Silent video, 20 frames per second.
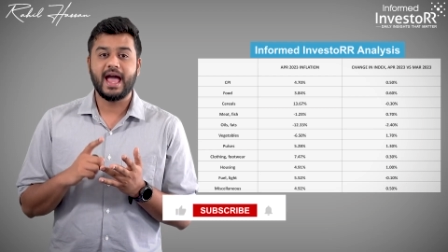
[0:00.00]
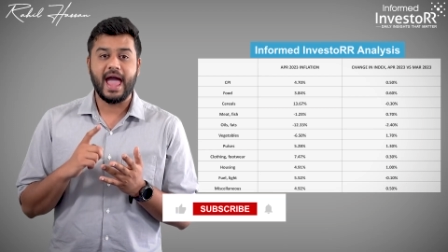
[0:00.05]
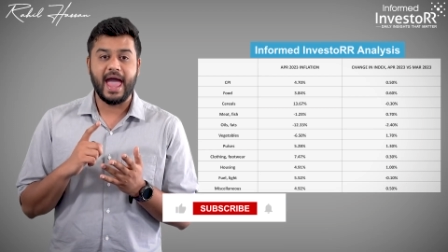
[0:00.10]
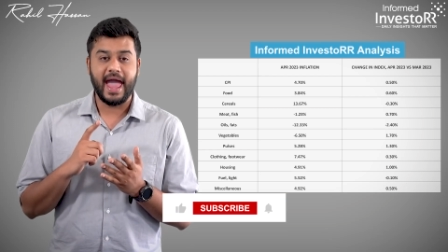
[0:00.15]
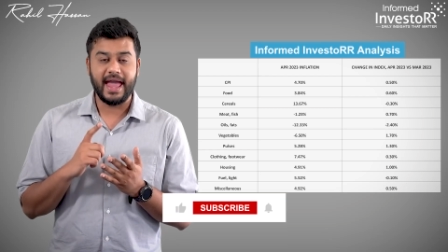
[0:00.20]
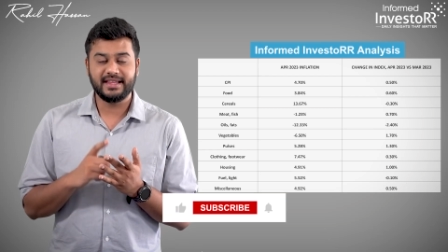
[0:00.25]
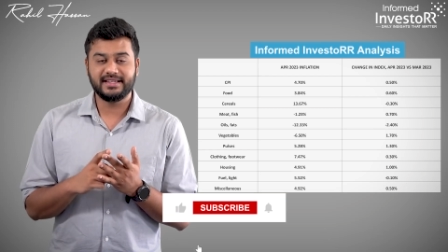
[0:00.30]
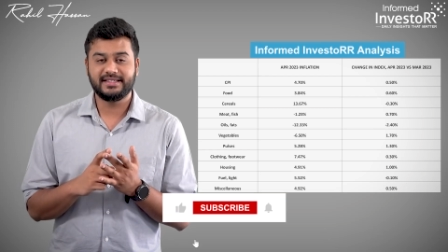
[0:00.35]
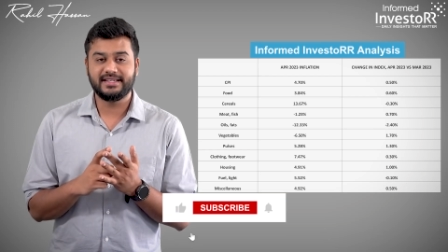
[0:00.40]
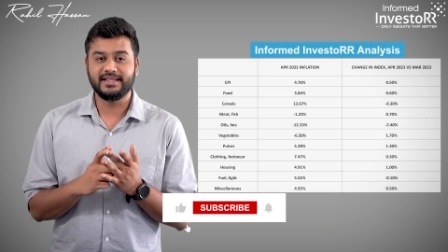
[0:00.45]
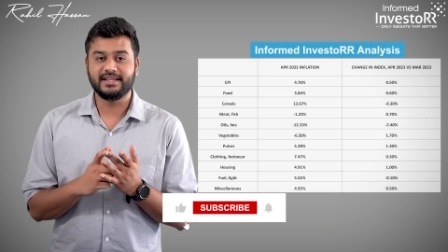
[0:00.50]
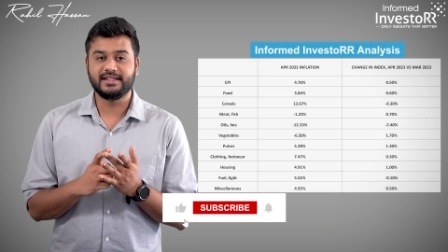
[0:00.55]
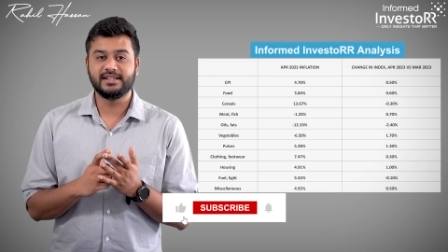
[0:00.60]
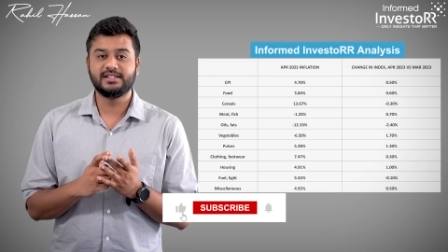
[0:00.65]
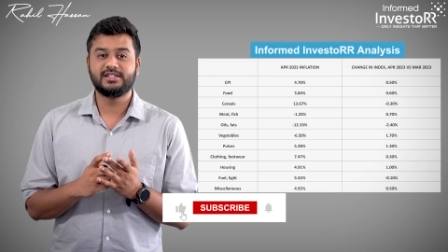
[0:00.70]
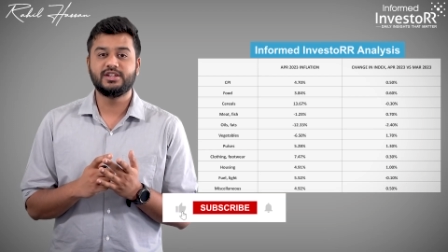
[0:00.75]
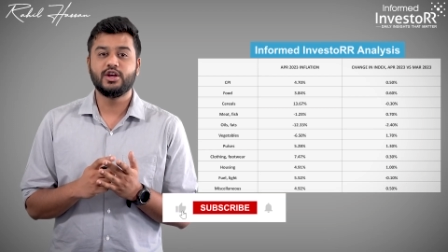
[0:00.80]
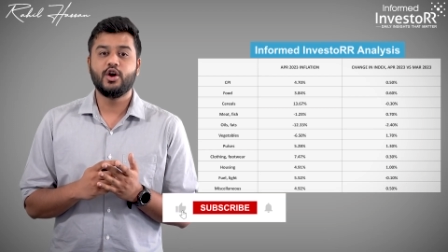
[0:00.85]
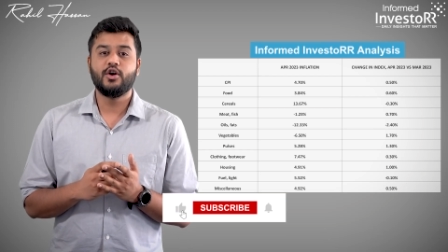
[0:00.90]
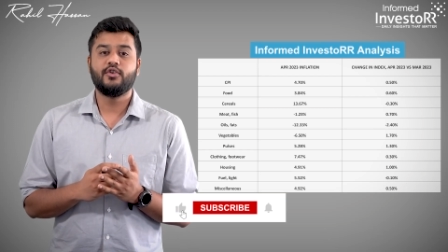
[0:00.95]
and
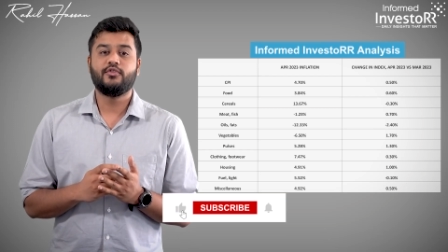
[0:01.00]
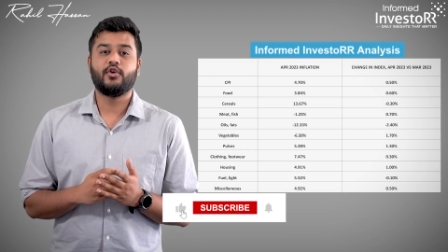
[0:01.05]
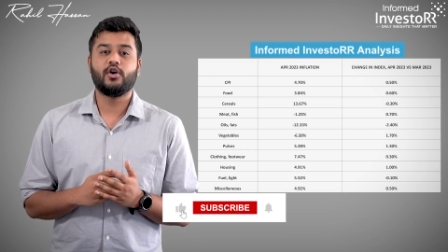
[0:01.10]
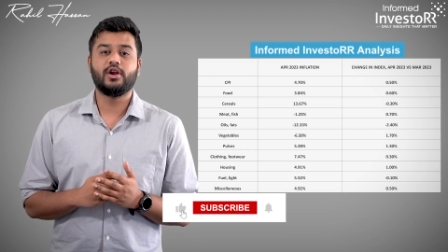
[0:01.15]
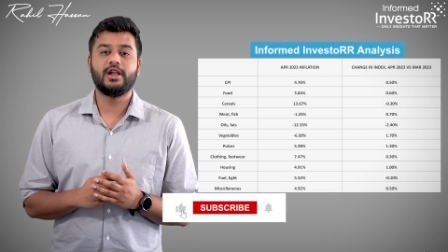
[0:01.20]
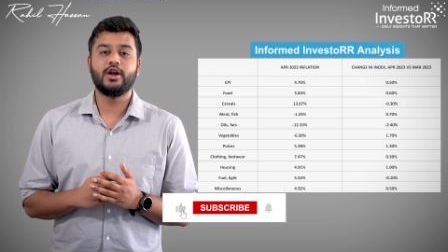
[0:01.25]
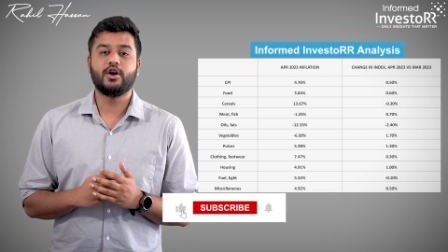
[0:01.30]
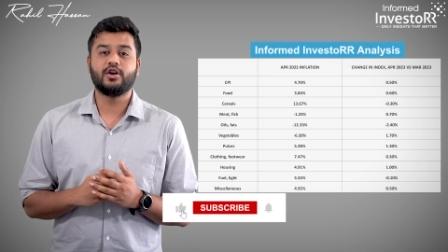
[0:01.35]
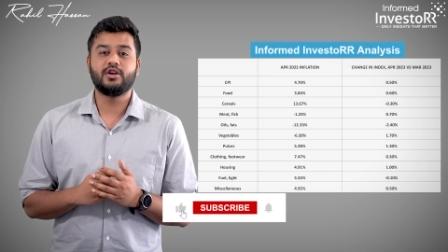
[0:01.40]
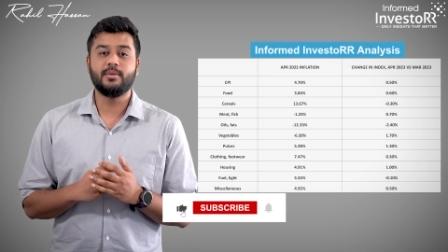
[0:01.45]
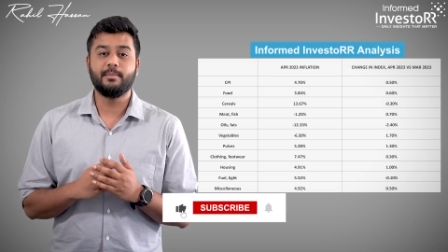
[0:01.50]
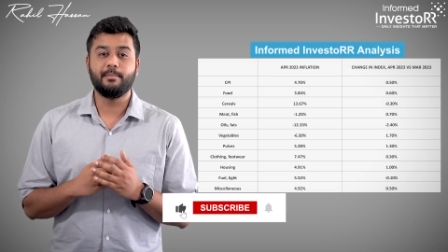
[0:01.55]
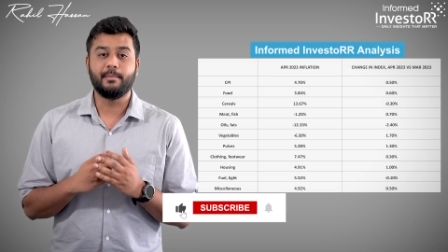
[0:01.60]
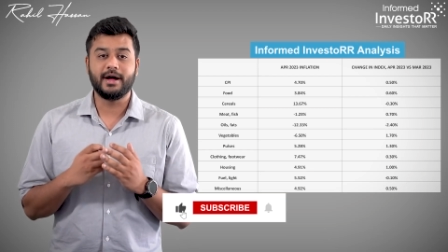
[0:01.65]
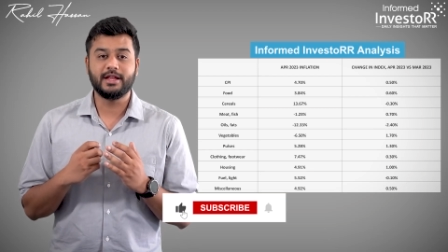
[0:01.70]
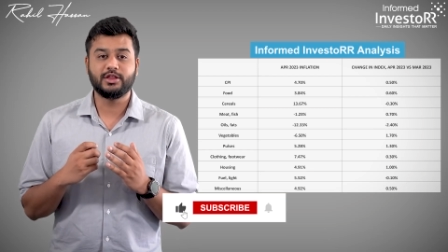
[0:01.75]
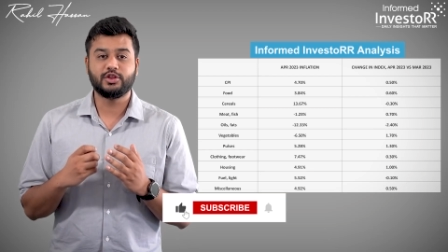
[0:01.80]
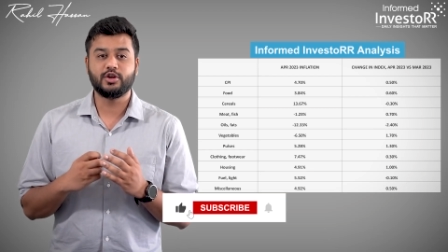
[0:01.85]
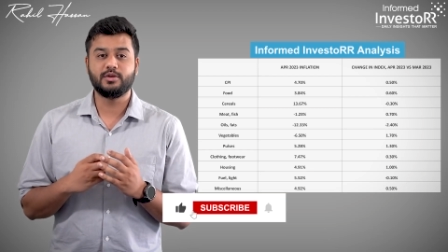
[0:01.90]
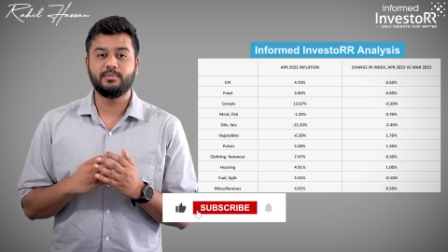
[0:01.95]
cereals falling on a
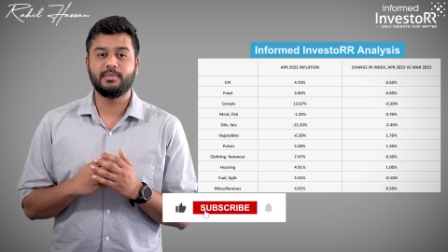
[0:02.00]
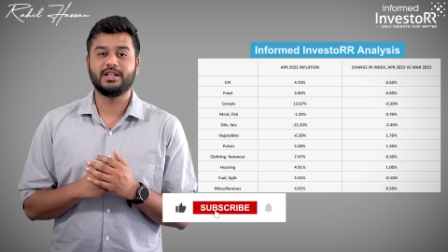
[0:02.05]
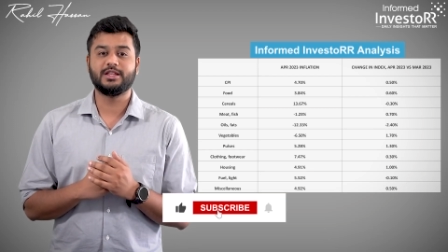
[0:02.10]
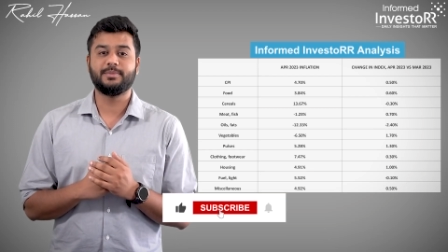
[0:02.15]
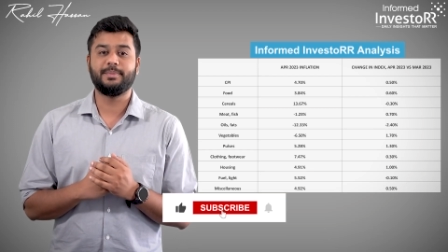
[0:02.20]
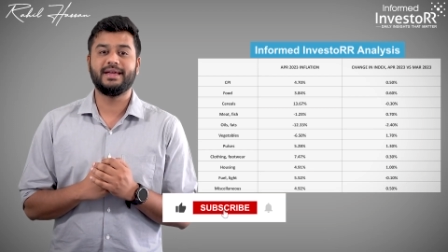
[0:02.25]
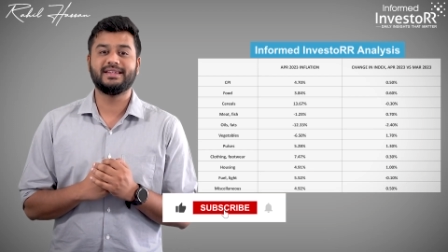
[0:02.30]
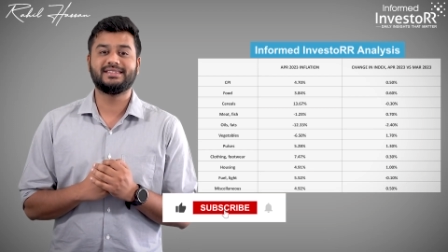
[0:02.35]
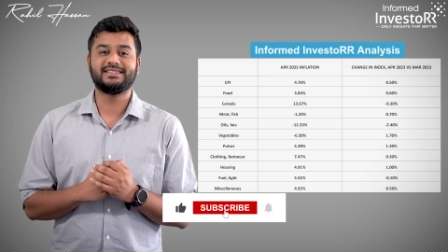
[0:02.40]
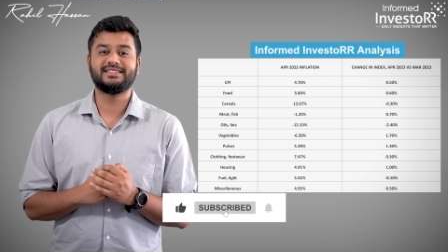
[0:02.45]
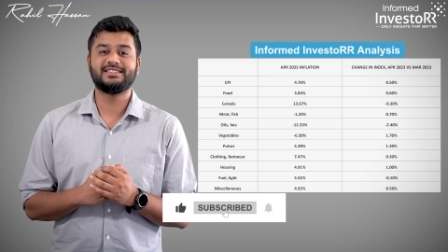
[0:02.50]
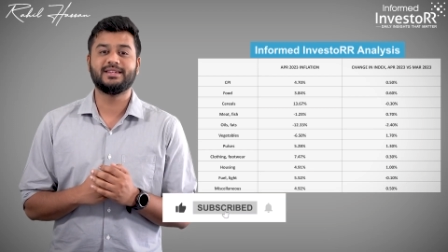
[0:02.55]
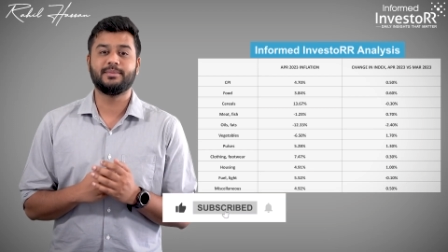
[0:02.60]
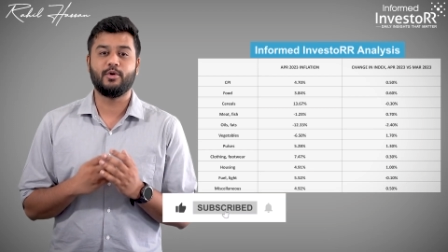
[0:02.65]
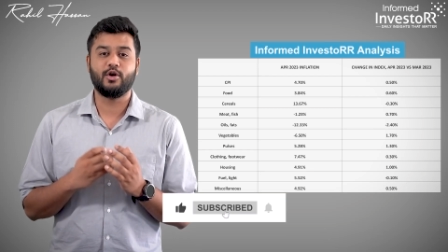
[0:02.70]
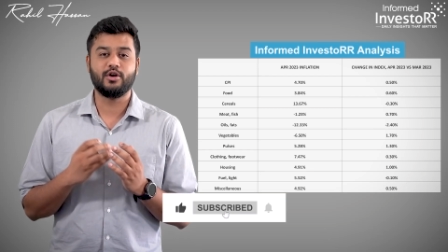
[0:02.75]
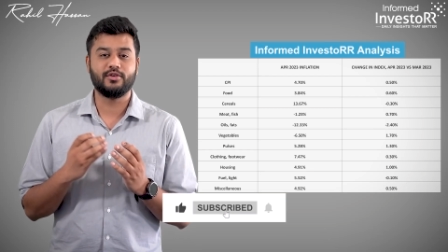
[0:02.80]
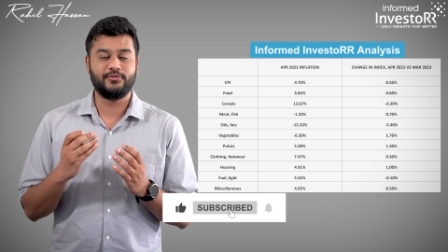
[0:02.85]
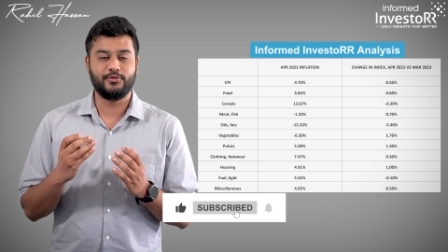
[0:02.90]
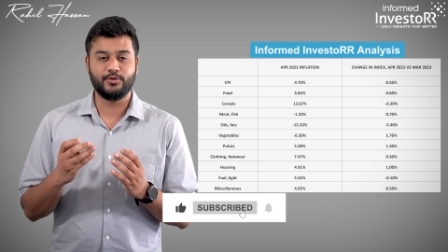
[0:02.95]
month-on-month -month basis
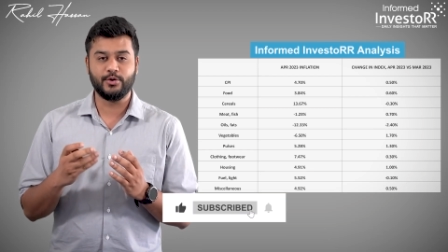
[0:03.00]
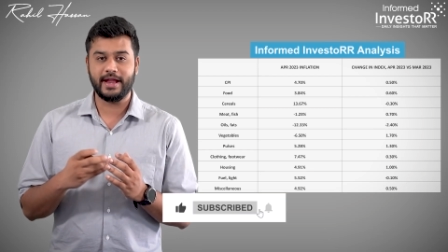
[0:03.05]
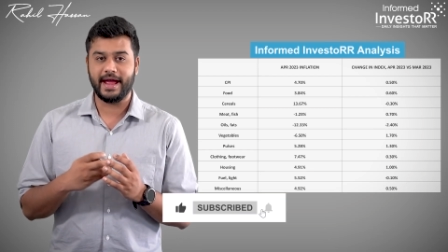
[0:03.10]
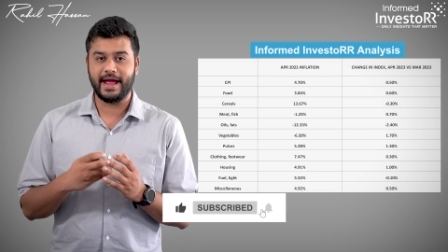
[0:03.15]
among food